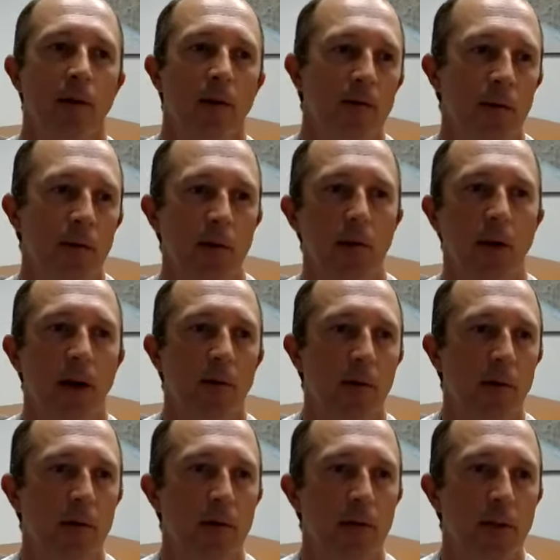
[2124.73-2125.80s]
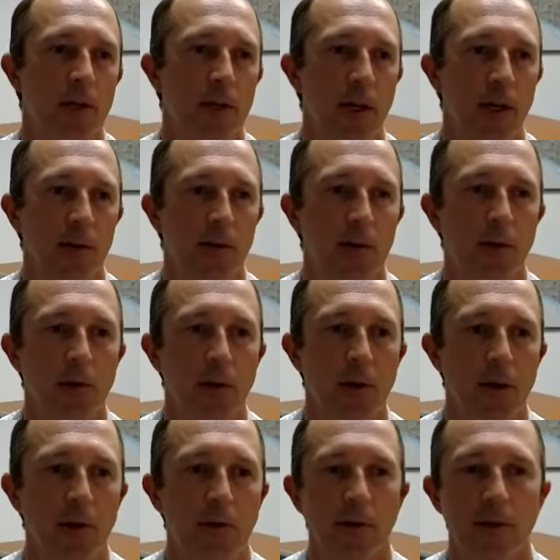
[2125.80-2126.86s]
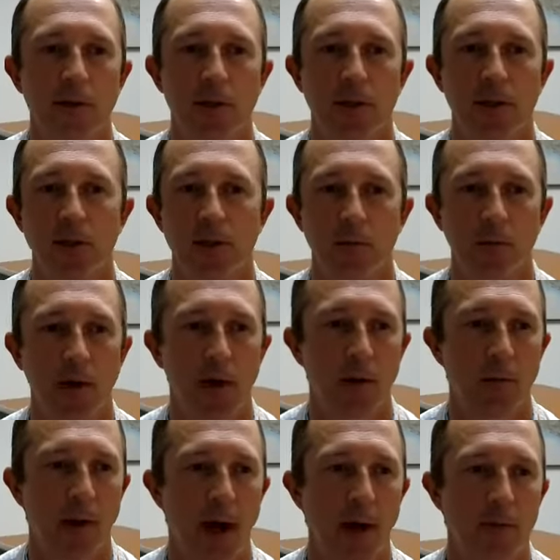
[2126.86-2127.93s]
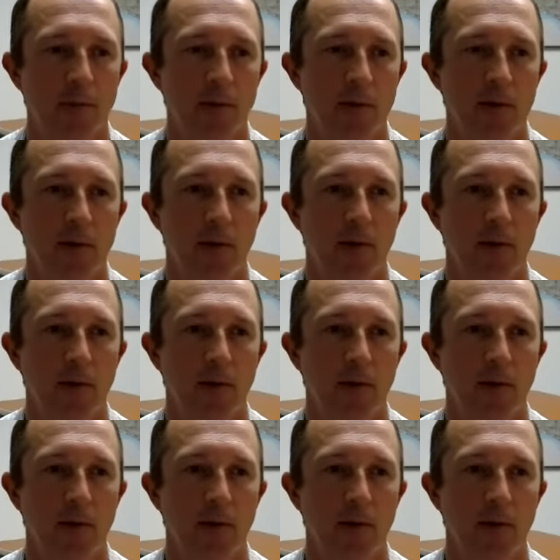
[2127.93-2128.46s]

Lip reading: So I would encourage you to take a look through here if you're interested in some kind of maps,